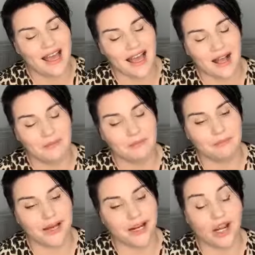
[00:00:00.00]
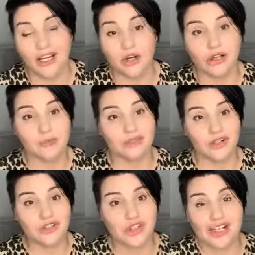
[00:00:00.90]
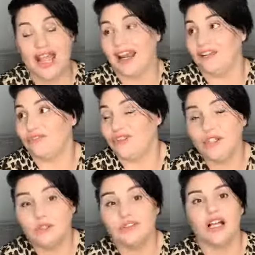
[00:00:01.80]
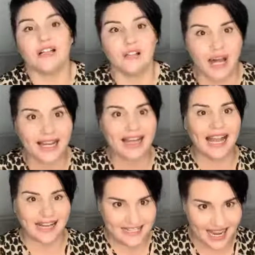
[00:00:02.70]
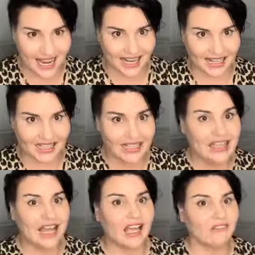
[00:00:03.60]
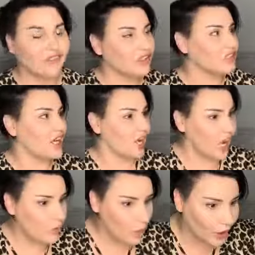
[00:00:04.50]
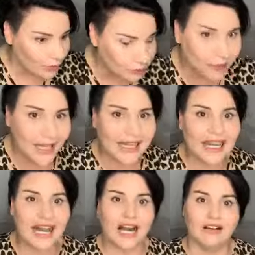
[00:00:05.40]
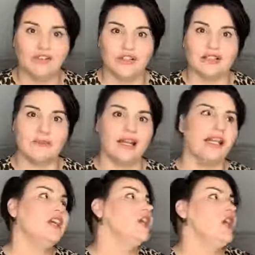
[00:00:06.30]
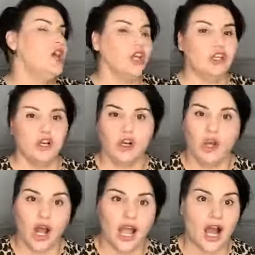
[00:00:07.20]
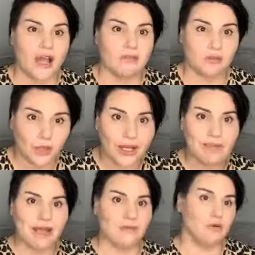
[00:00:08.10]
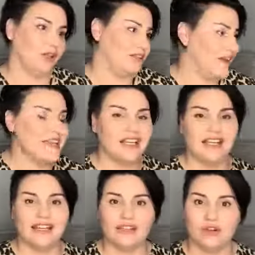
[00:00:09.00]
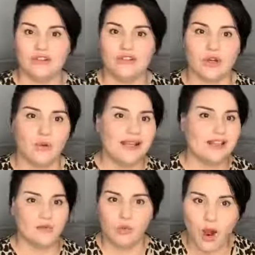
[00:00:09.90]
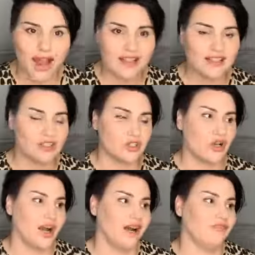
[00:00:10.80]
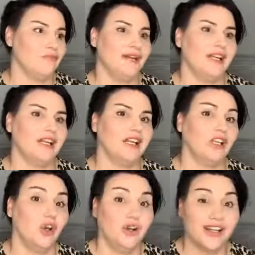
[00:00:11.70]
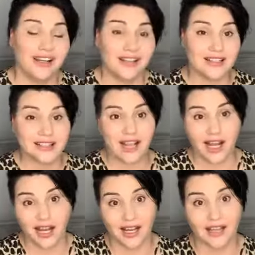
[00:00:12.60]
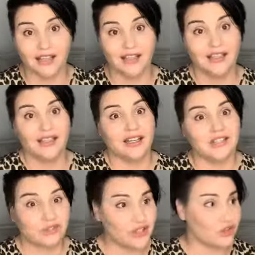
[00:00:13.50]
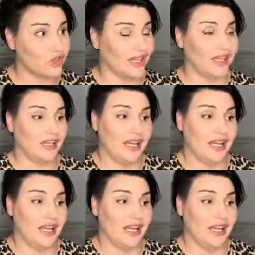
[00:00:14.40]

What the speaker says: But I know it can be frustrating, and it feels like an attack. It feels like I work bloody hard for this money. I employ people and they can get loans so easy. Why is it so hard for me to get a loan? And it's hard. It's frustrating.